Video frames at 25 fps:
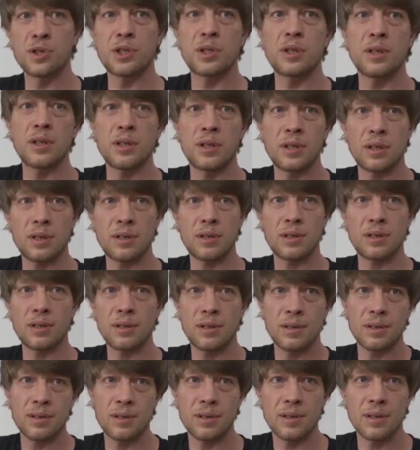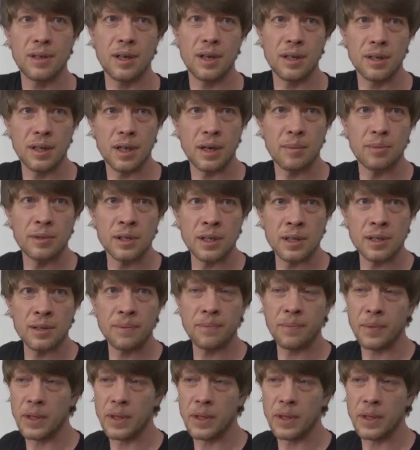It has 3.42